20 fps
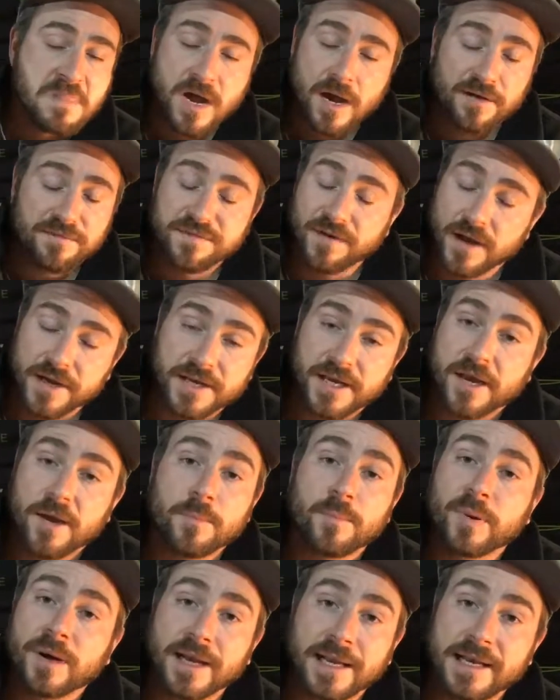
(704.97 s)
I find it
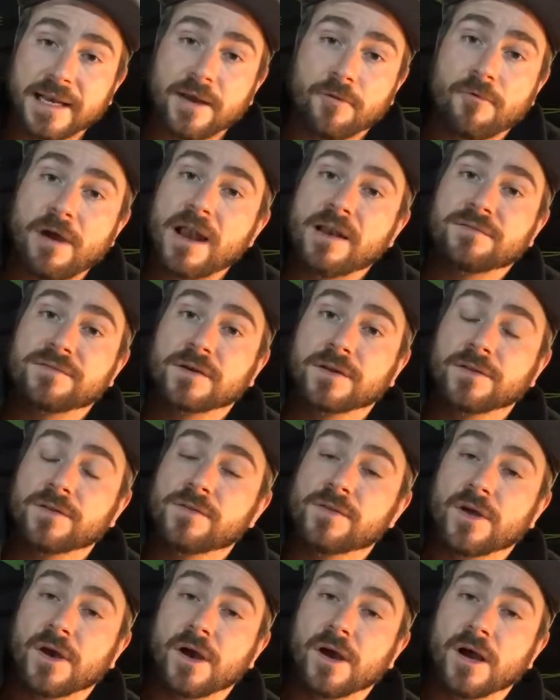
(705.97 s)
completely
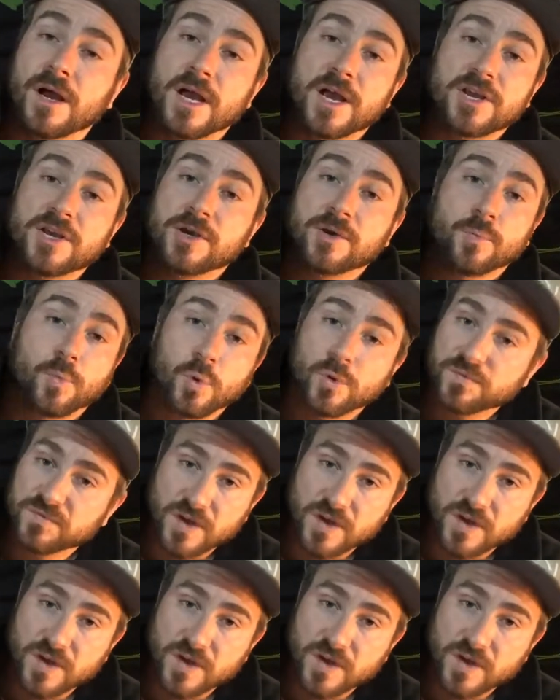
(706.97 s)
irrelevant that you